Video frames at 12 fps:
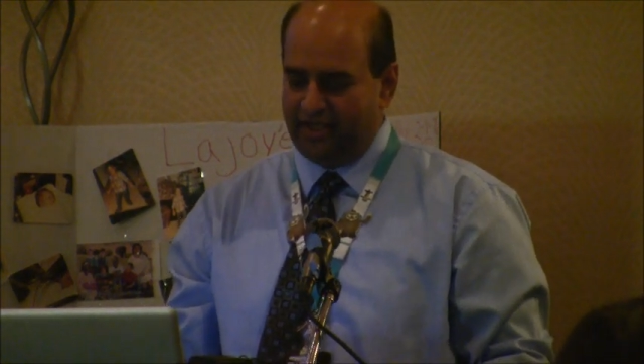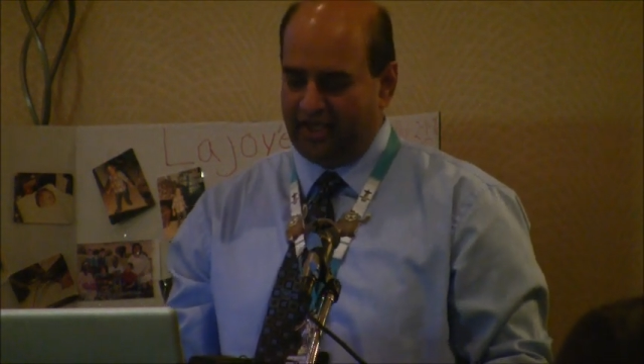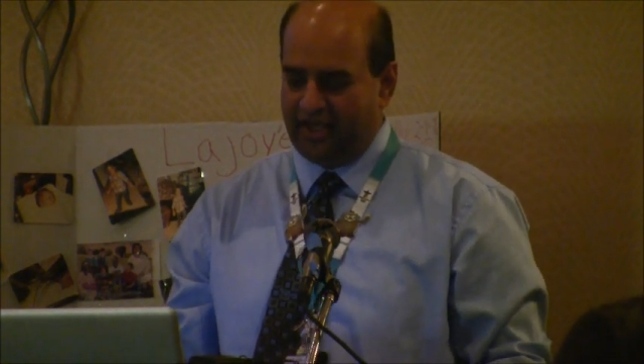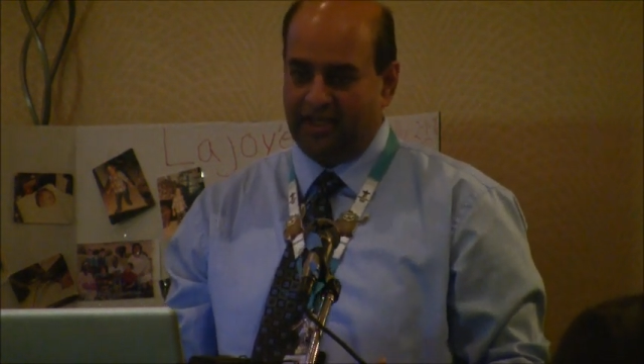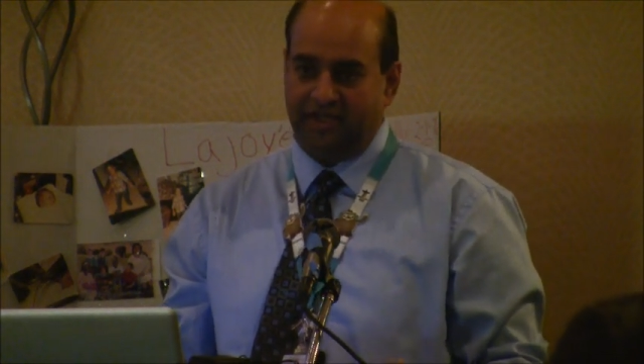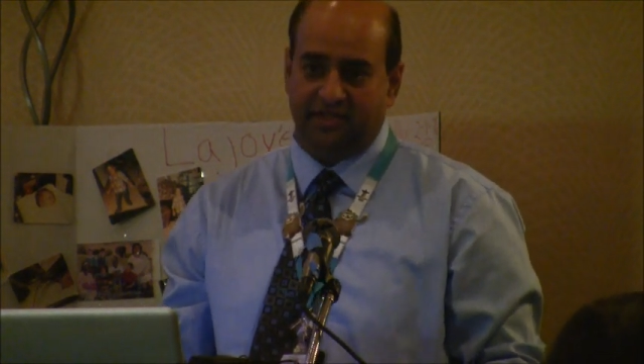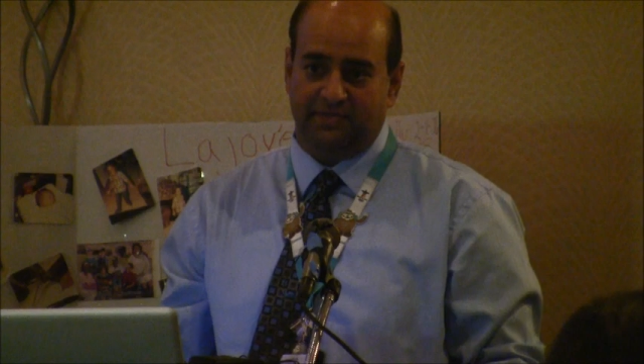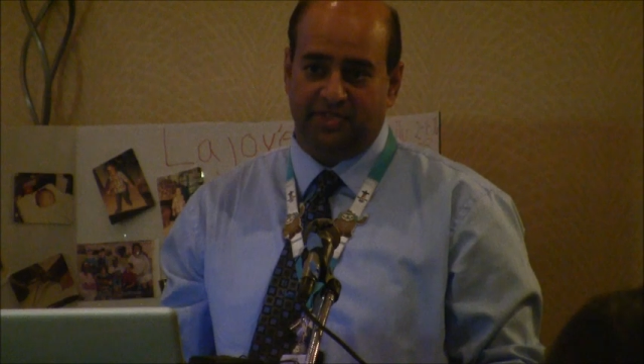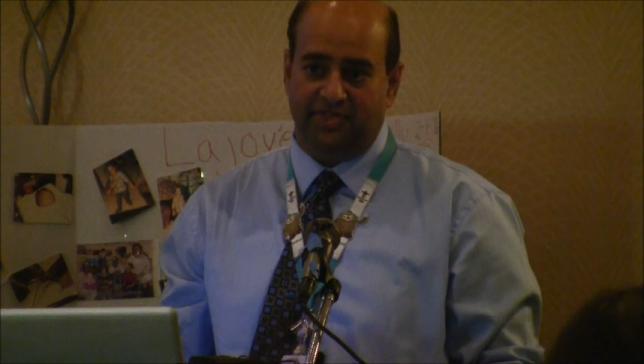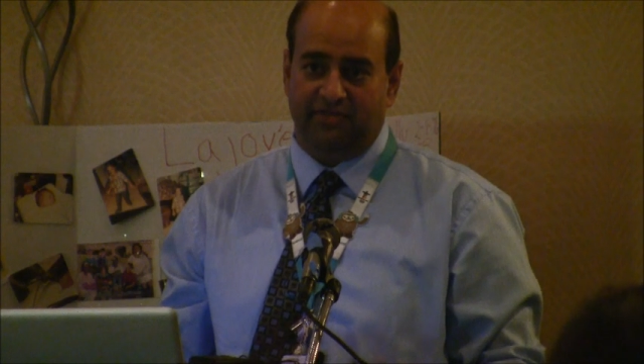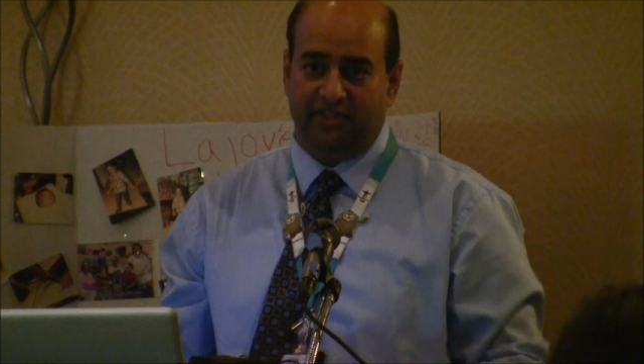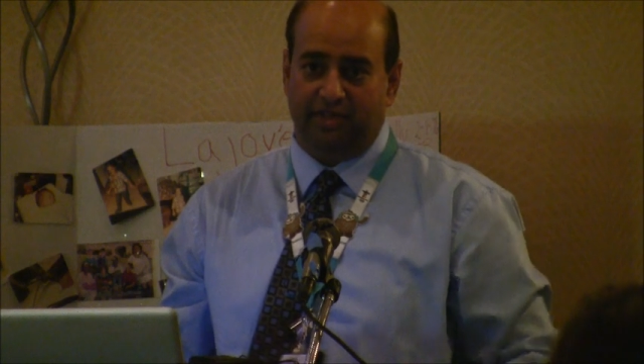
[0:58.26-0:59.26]
And
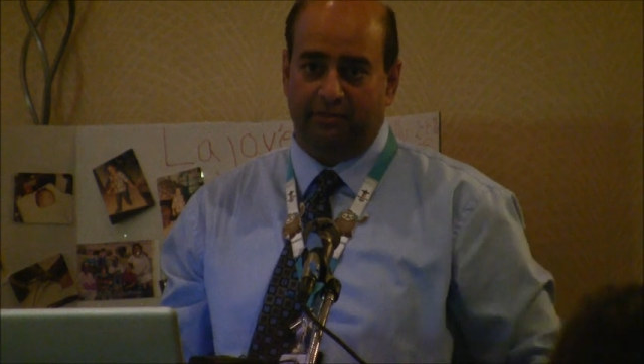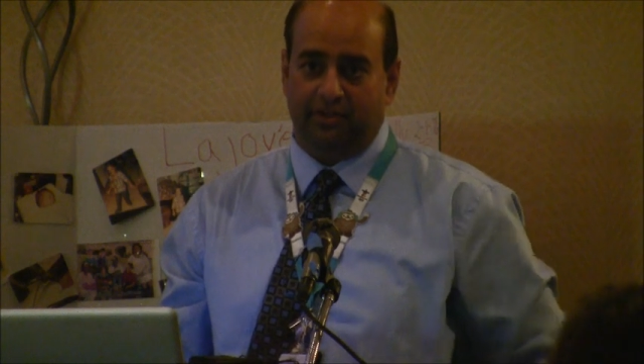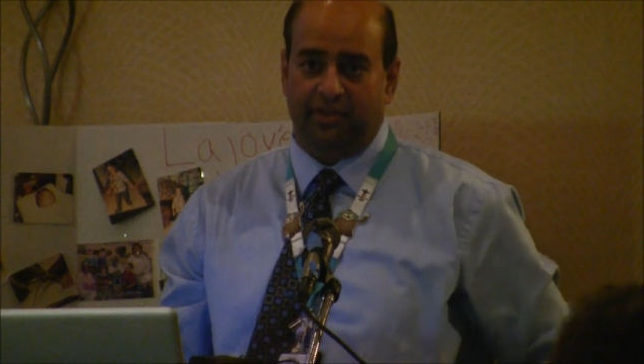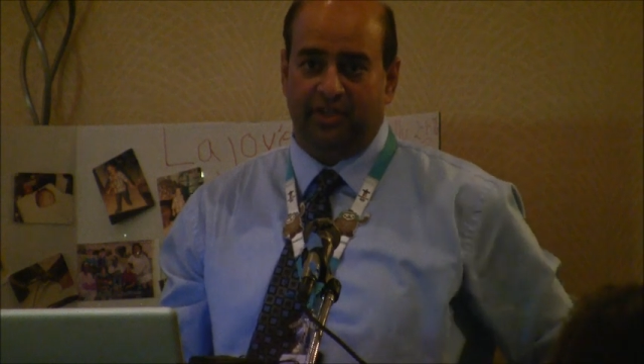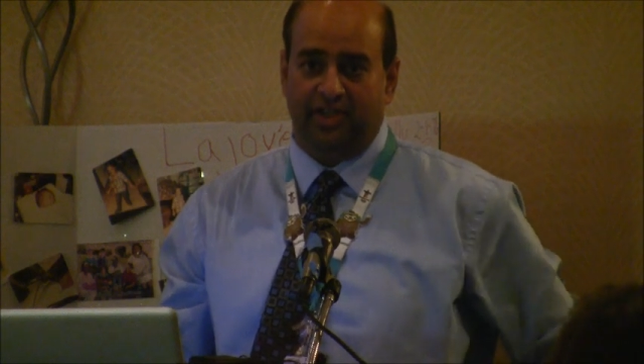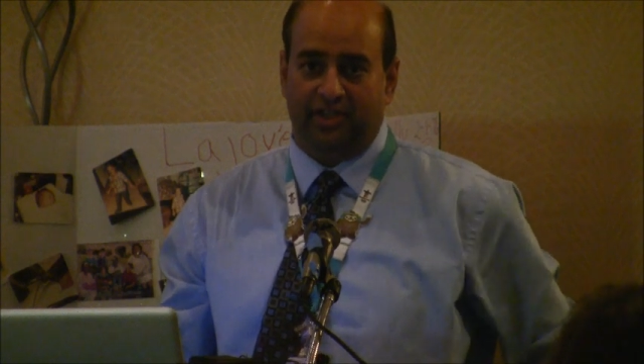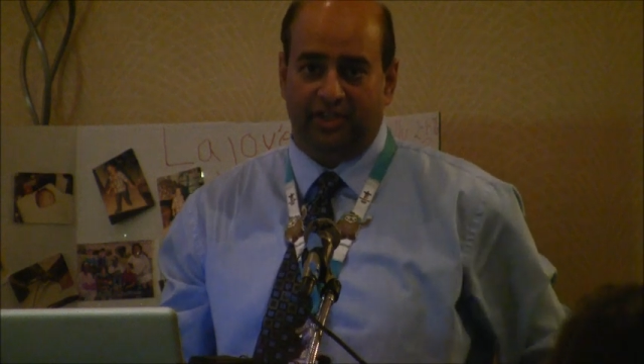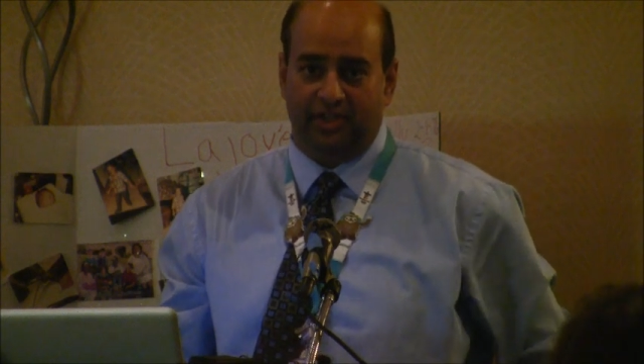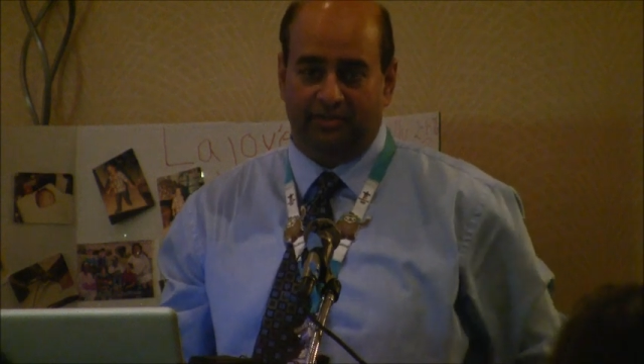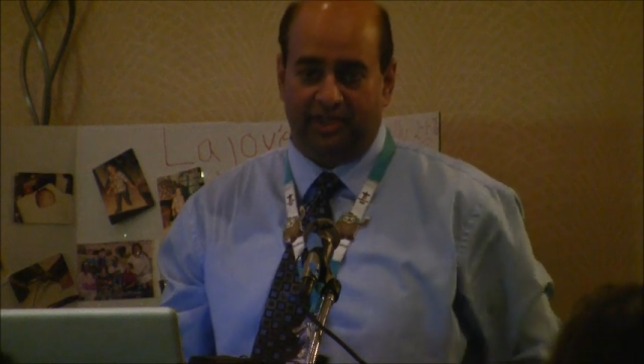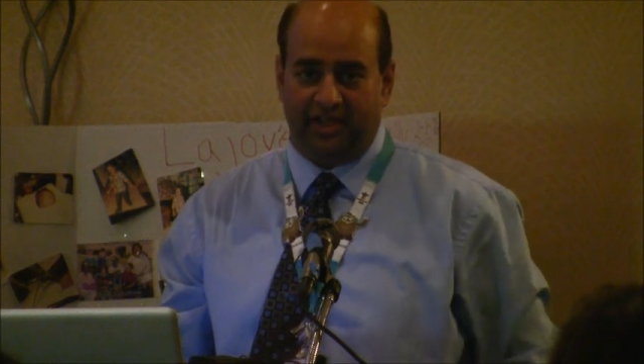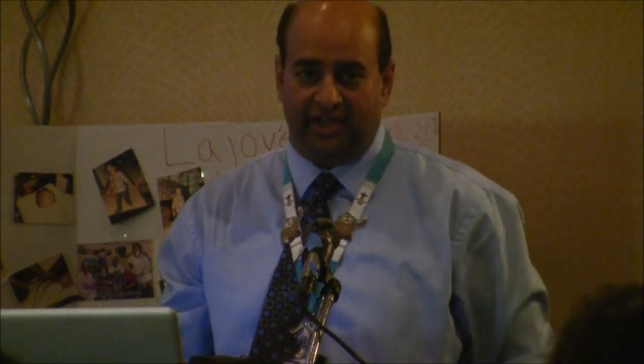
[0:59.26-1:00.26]
specifically, we'll look a
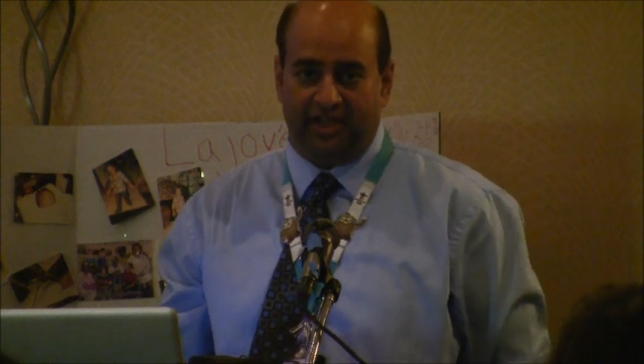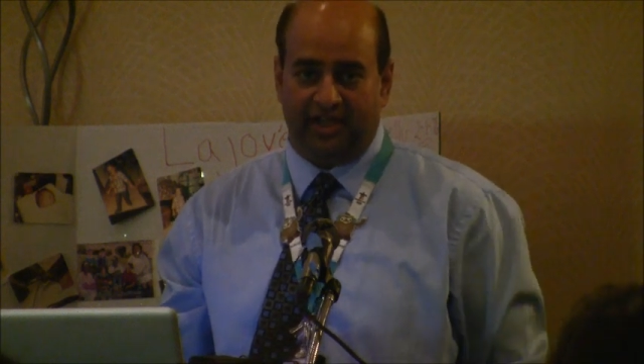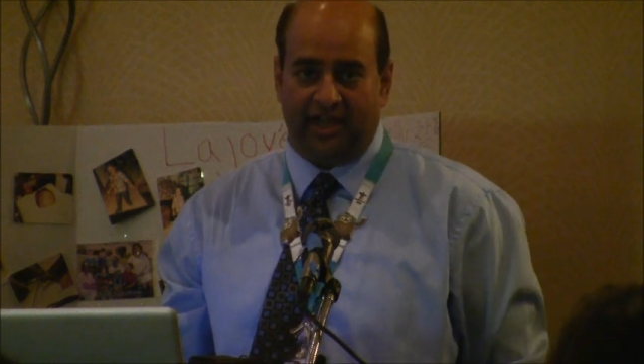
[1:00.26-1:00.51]
little bit at,